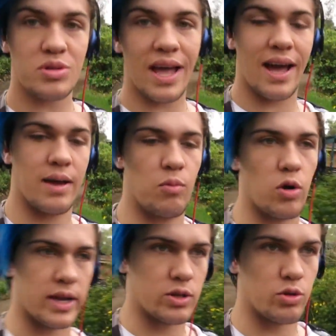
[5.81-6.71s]
today I am
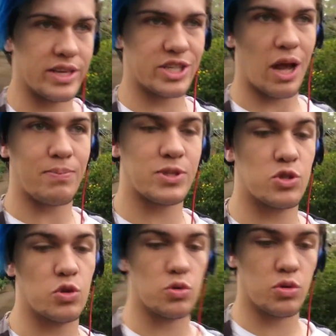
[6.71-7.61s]
walking to the shops
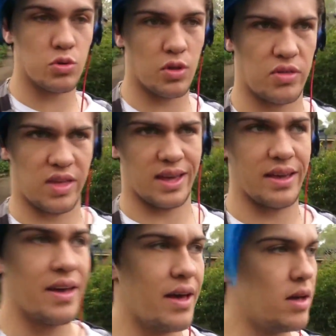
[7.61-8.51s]
to do the
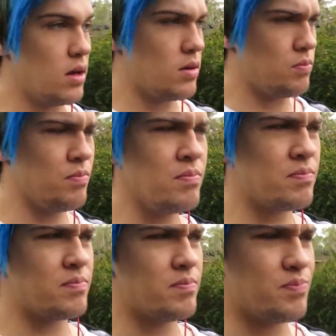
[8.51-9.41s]
thing.
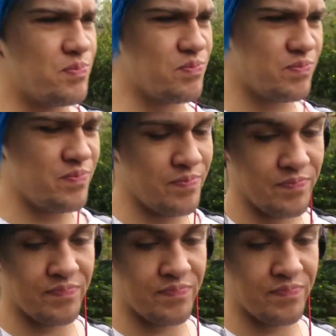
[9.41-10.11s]
Mmm.